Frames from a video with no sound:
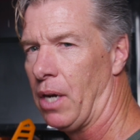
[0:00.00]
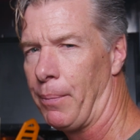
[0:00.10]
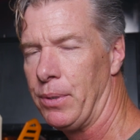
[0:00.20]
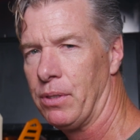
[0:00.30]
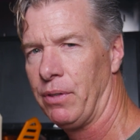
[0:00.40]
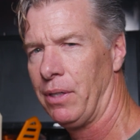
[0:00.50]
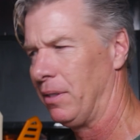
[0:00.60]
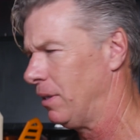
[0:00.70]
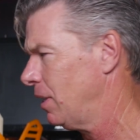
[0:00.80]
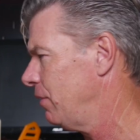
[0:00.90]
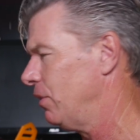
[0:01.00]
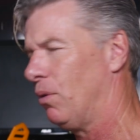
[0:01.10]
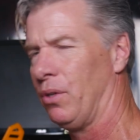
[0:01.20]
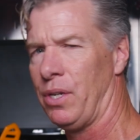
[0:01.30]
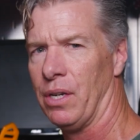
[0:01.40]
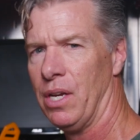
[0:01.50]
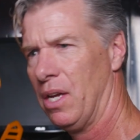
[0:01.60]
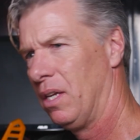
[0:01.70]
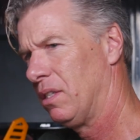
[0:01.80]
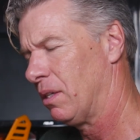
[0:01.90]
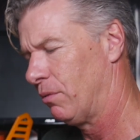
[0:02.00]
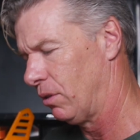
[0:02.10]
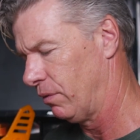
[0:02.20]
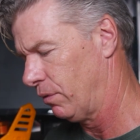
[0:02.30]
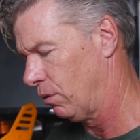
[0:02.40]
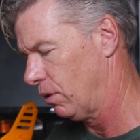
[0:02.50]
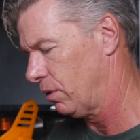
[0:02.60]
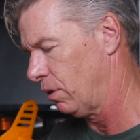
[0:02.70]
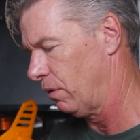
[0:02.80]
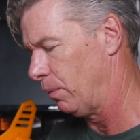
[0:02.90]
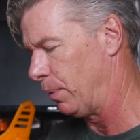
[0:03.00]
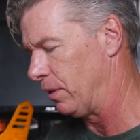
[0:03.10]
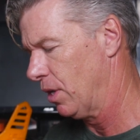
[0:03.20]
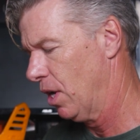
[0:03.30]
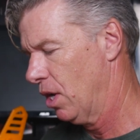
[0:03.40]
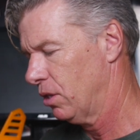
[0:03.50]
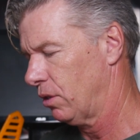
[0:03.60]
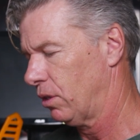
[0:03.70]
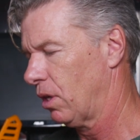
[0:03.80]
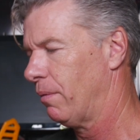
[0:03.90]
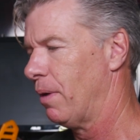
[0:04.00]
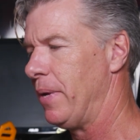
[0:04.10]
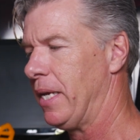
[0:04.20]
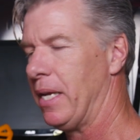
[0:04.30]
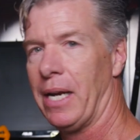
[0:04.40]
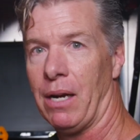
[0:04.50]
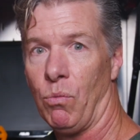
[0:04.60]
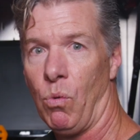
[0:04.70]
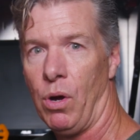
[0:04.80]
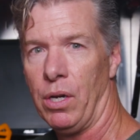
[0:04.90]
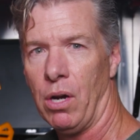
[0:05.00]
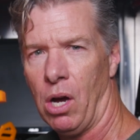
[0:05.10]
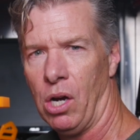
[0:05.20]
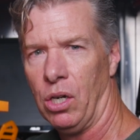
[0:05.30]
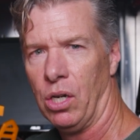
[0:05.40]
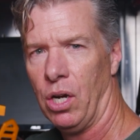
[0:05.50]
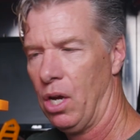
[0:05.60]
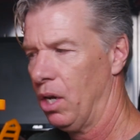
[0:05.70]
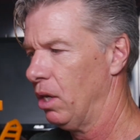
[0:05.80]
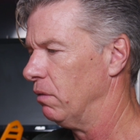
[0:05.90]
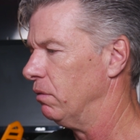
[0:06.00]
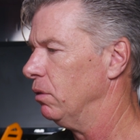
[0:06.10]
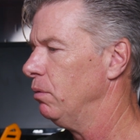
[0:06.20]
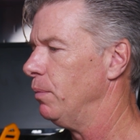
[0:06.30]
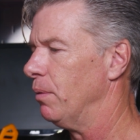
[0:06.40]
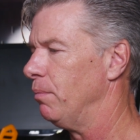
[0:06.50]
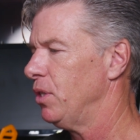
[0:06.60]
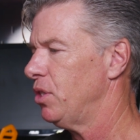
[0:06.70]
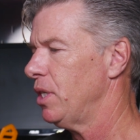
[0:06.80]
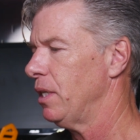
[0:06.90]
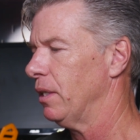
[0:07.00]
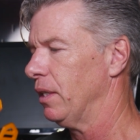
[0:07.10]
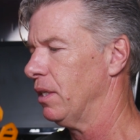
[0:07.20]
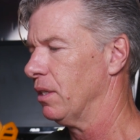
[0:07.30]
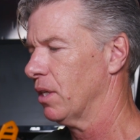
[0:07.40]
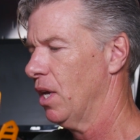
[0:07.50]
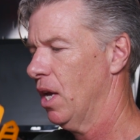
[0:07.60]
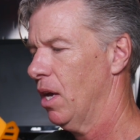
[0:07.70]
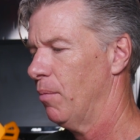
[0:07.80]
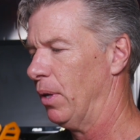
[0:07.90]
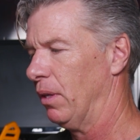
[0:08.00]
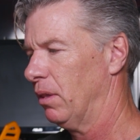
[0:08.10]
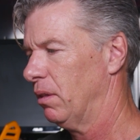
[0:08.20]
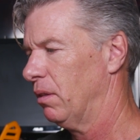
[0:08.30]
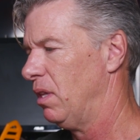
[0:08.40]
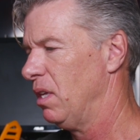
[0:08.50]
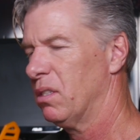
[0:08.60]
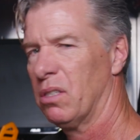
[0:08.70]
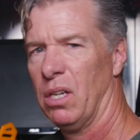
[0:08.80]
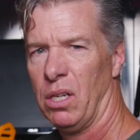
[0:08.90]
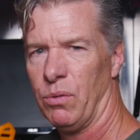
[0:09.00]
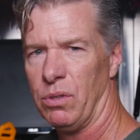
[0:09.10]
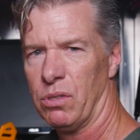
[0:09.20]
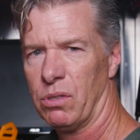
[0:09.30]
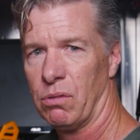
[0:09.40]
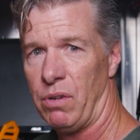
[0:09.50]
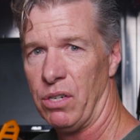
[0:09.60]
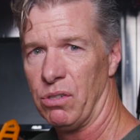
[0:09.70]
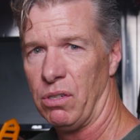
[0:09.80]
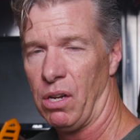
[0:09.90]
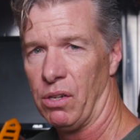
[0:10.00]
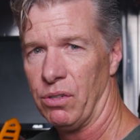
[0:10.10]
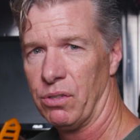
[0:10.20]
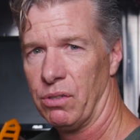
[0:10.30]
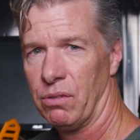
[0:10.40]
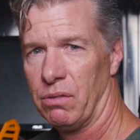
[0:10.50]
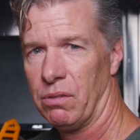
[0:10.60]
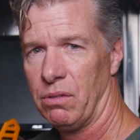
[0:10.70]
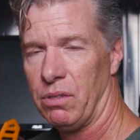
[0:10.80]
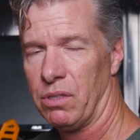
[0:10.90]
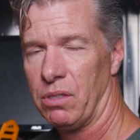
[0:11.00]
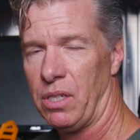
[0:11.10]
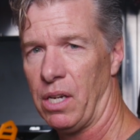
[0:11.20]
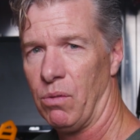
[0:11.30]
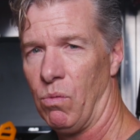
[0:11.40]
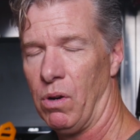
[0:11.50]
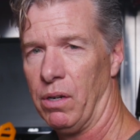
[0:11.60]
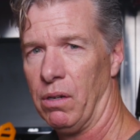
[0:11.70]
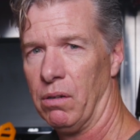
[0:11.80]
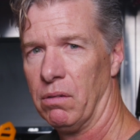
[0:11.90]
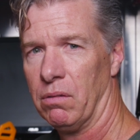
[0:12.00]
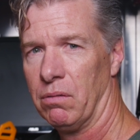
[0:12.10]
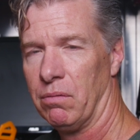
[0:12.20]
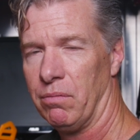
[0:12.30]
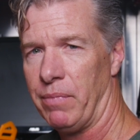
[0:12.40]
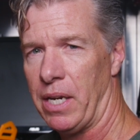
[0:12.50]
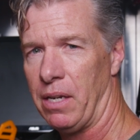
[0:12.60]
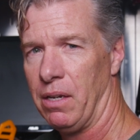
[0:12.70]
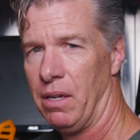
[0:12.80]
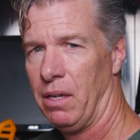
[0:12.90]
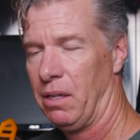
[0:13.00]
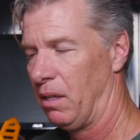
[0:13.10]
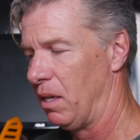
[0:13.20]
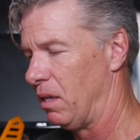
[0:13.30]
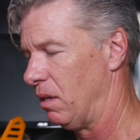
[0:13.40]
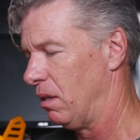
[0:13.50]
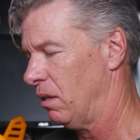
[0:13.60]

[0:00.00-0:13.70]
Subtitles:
copies of it. They're not even all here. Some are on the floor. It's all over the place. So I thought about making it out of one hunk of aluminum machined like this, but this was $300 just to get one made, and